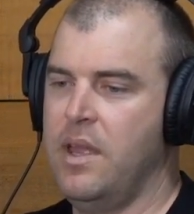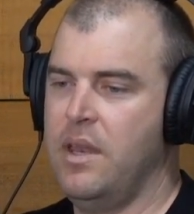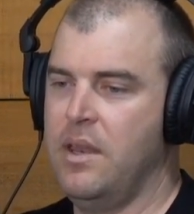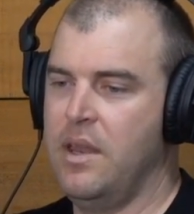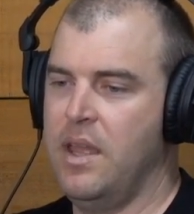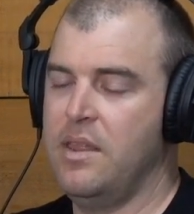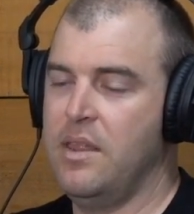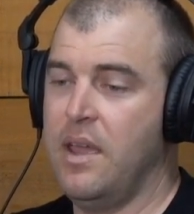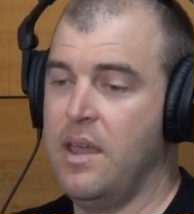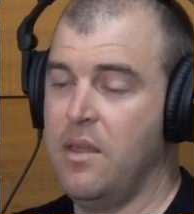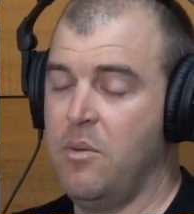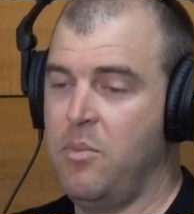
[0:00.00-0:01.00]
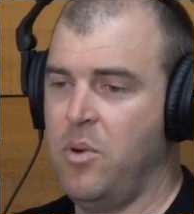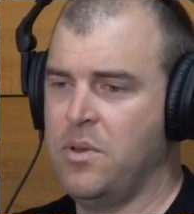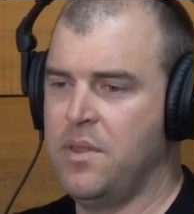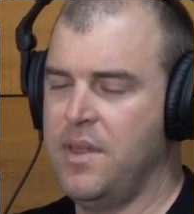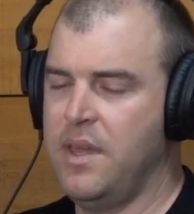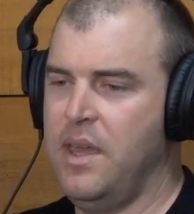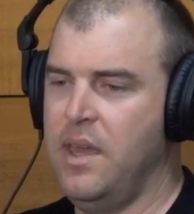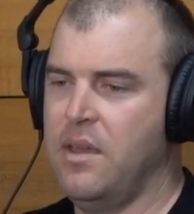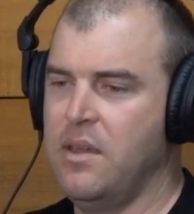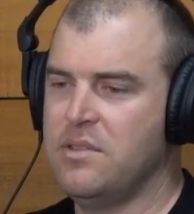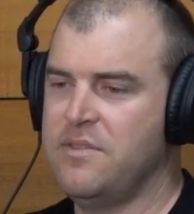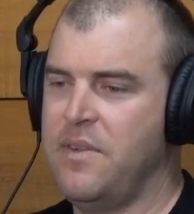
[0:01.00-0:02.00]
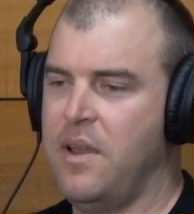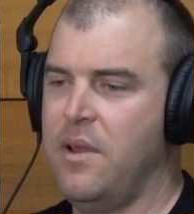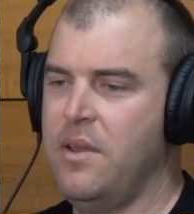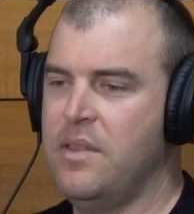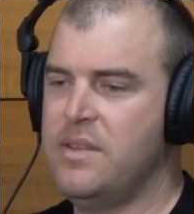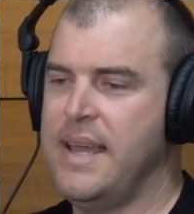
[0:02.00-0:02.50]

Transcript: And the other important thing here is follow the